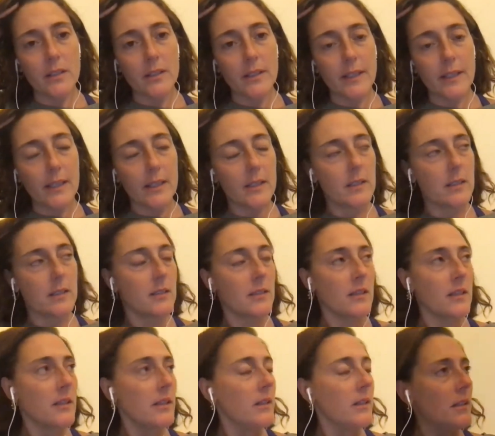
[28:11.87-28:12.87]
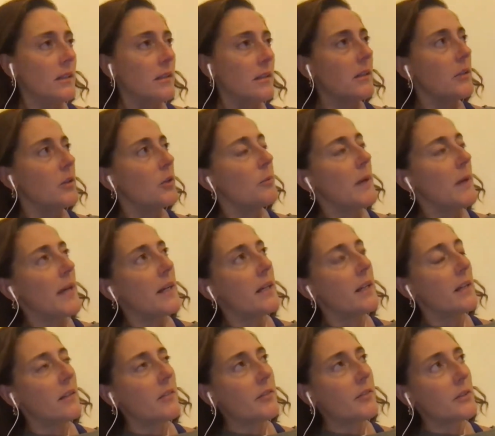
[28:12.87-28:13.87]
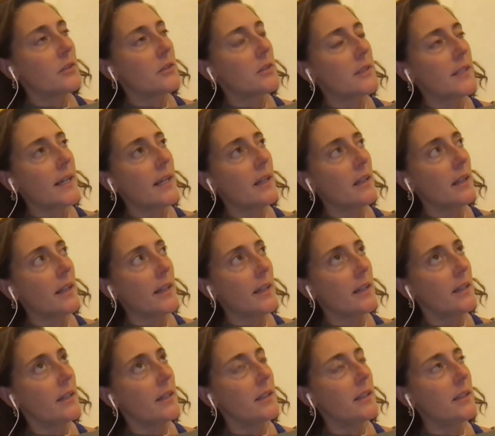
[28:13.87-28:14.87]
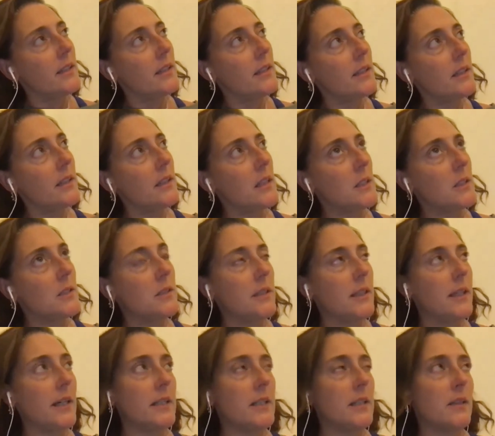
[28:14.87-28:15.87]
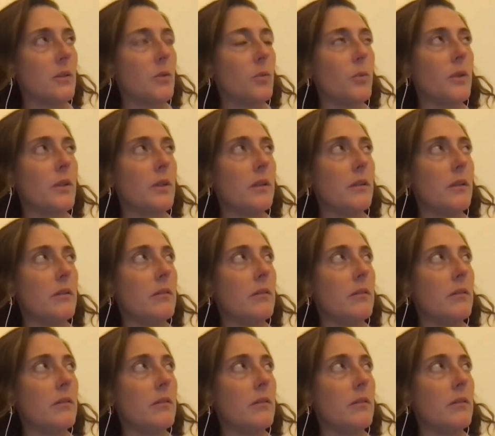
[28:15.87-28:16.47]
And the Humanity Unfiltered tagline is the idea that we